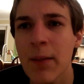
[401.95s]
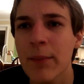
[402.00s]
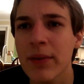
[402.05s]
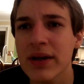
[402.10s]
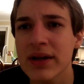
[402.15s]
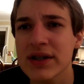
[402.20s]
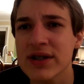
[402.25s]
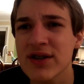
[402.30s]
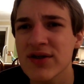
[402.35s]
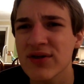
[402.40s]
but
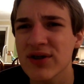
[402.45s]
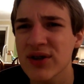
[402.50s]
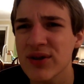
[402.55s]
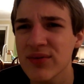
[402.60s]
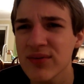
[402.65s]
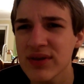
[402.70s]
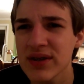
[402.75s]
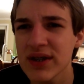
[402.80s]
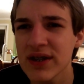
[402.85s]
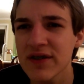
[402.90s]
he still
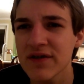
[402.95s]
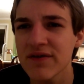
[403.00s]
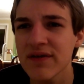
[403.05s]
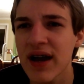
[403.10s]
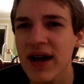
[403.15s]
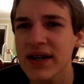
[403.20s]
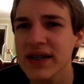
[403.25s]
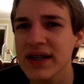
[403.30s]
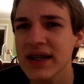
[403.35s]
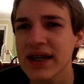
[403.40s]
used the
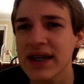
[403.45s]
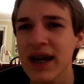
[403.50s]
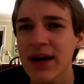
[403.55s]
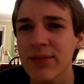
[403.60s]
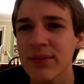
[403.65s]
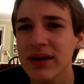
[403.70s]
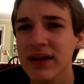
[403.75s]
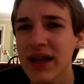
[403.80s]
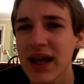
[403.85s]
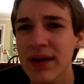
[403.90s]
effect, and he
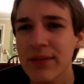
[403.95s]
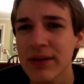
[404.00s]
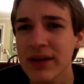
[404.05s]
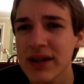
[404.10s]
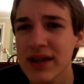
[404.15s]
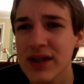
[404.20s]
kept claiming